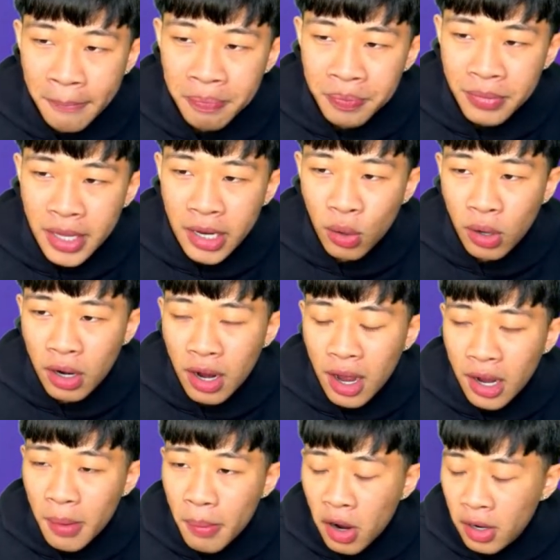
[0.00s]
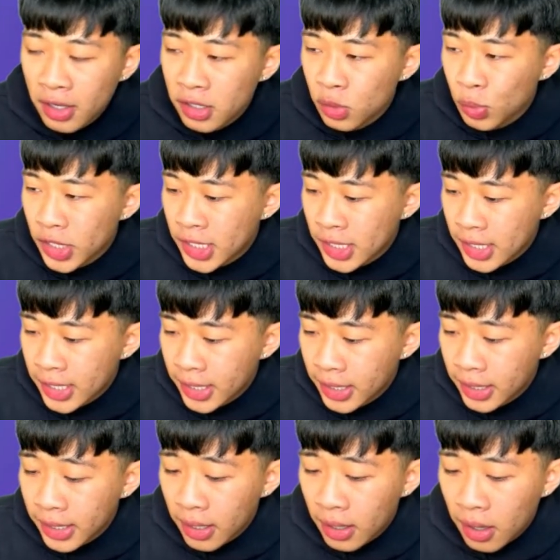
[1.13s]
You know, a lot of the models we
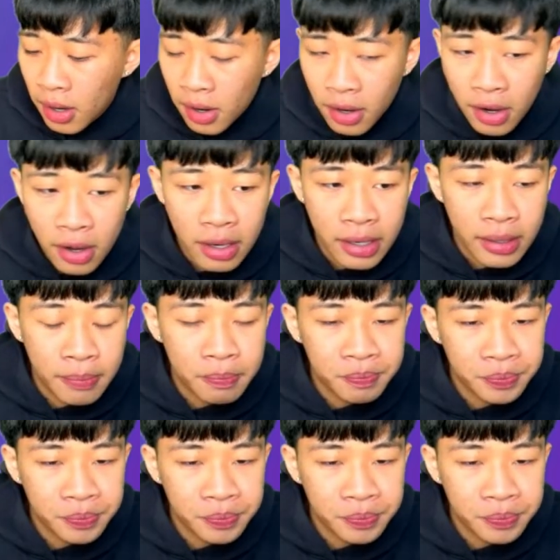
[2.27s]
see online,